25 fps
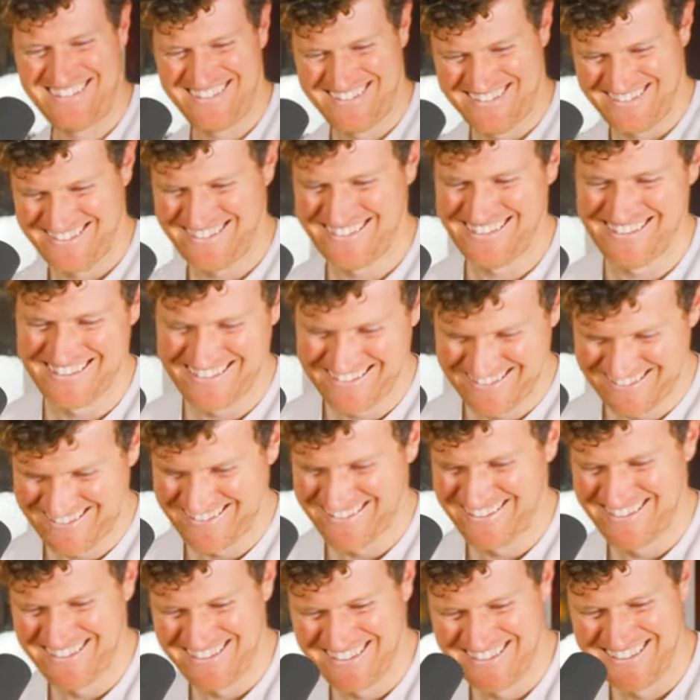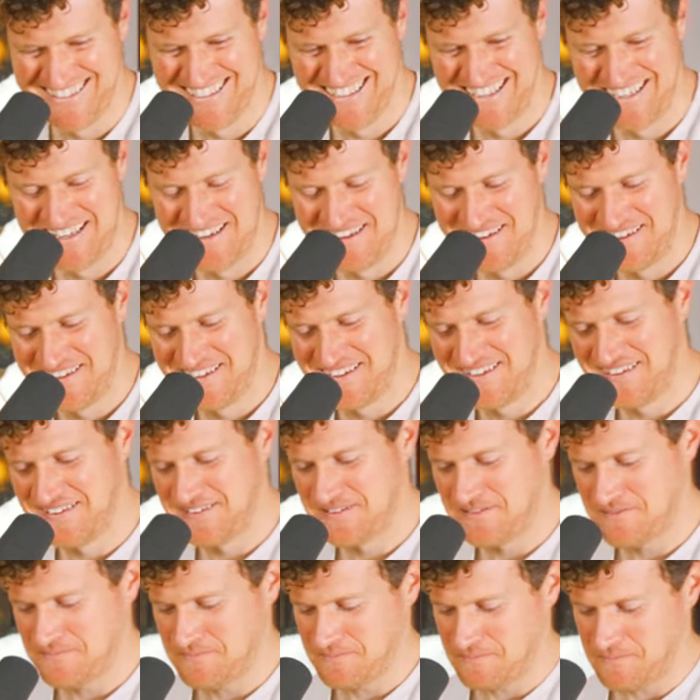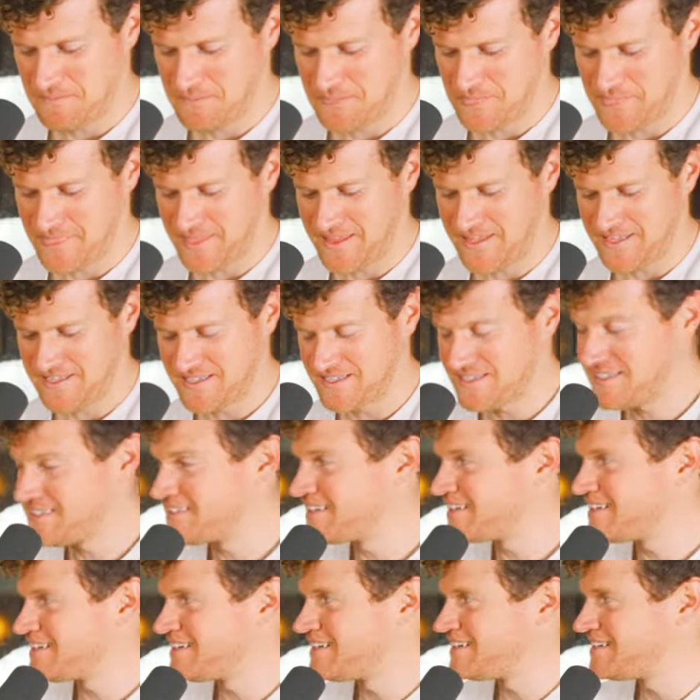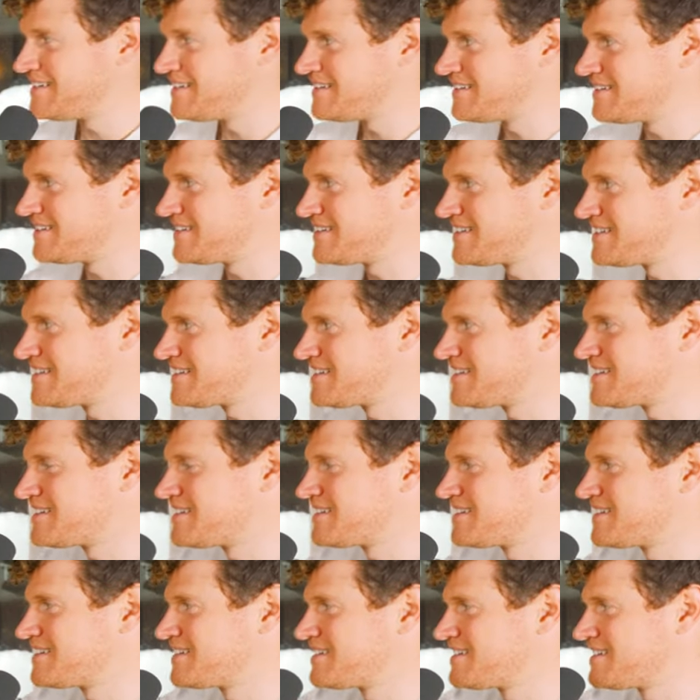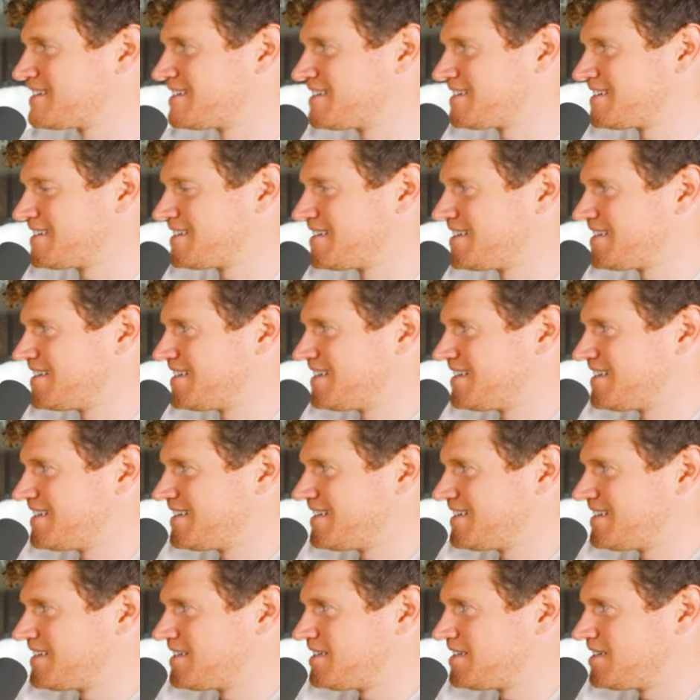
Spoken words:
[no speech]